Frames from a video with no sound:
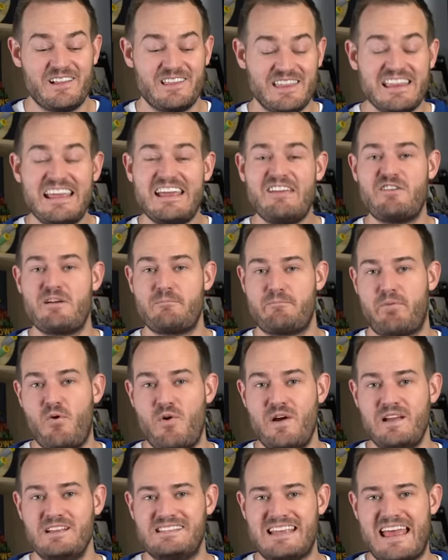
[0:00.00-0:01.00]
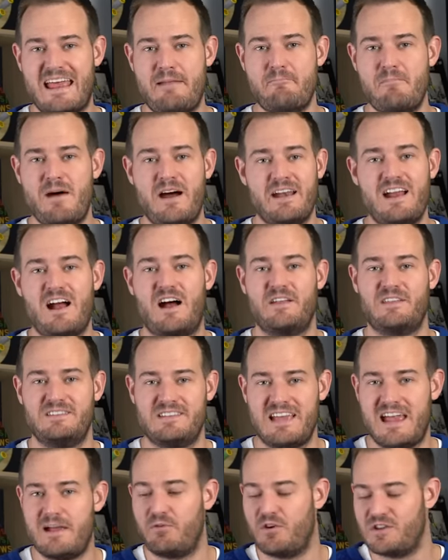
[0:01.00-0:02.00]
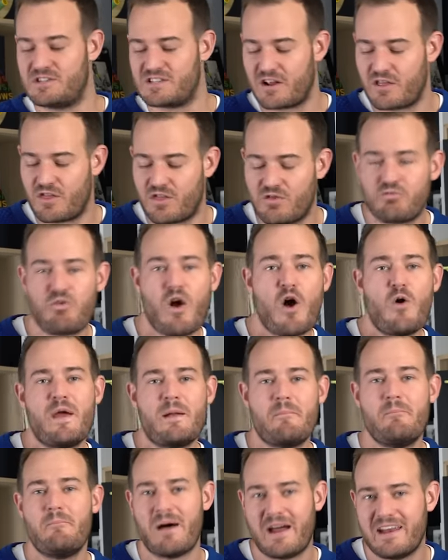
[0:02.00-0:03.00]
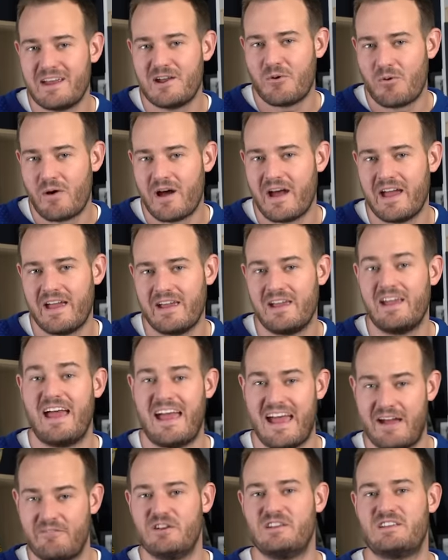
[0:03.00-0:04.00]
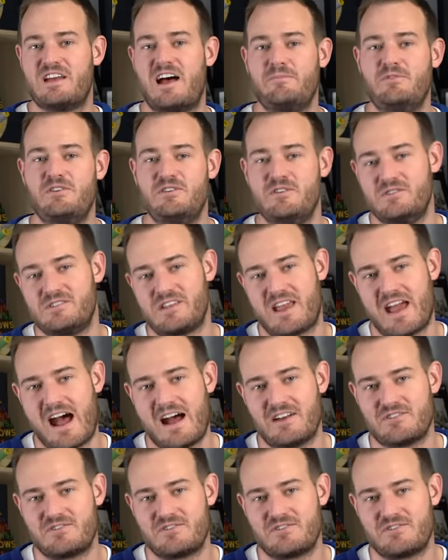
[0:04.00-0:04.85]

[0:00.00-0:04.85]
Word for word: leaving points and money on the table. It's like throwing money away every time you use cash.